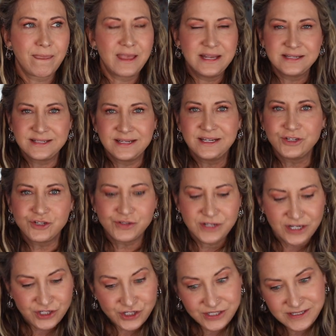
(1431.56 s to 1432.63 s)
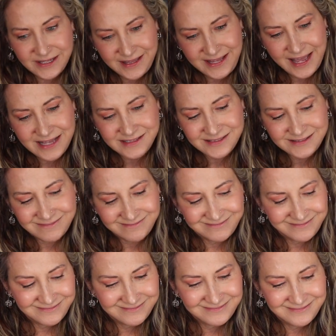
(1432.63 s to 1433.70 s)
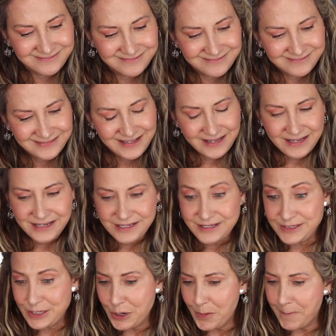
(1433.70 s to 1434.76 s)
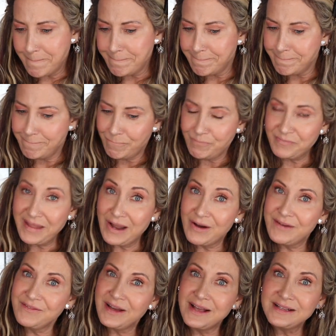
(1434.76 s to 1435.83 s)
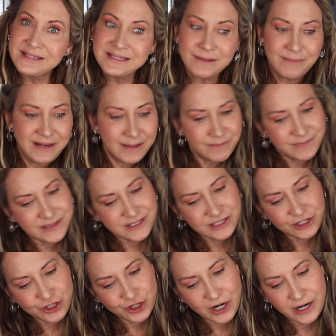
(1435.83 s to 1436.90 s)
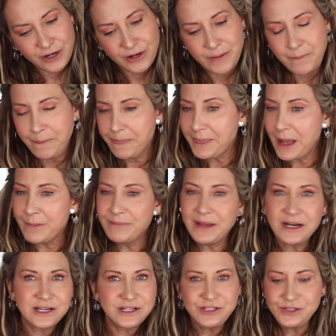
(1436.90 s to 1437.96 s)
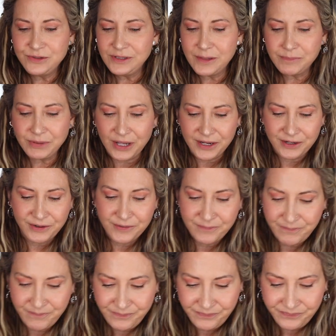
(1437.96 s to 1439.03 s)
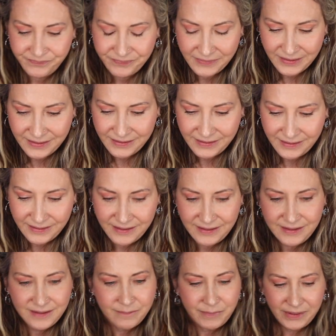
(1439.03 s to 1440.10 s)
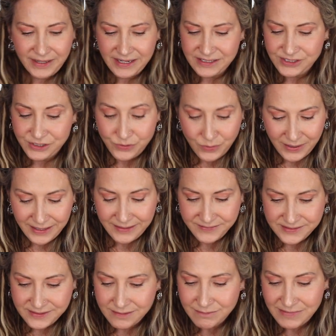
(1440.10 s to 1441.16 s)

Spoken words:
is an introduction to the end. So now I've got some lips to try on. I'm not going to do lip liner, but I do have some